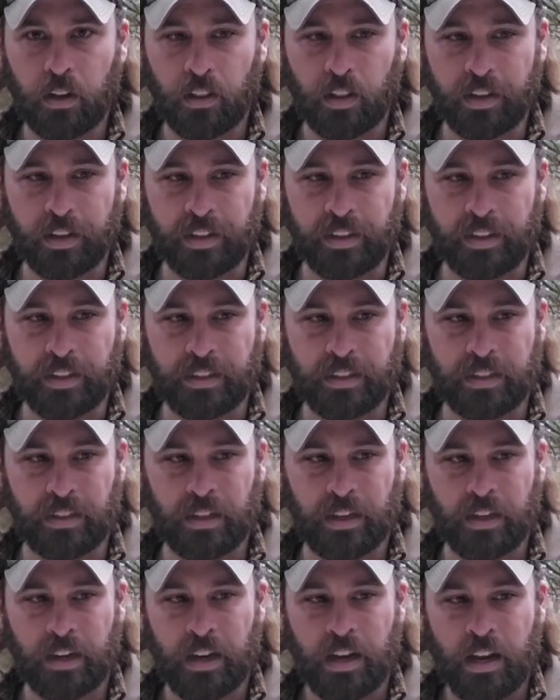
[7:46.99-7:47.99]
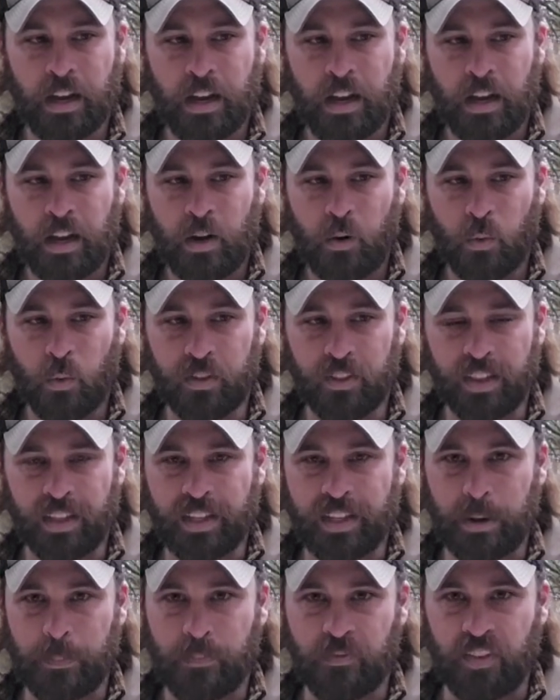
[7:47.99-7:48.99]
like this with the
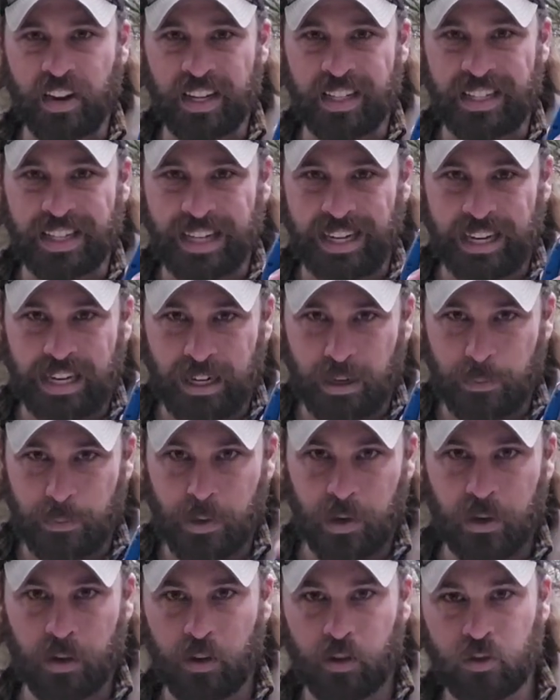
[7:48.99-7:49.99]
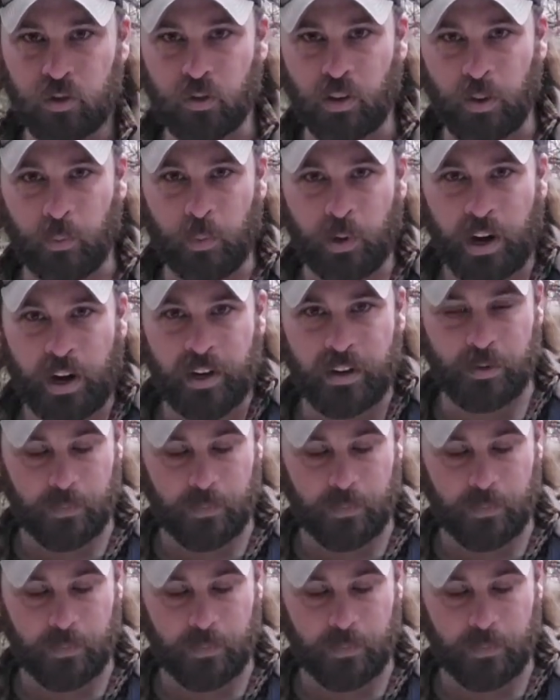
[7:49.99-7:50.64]
tip facing up so that when I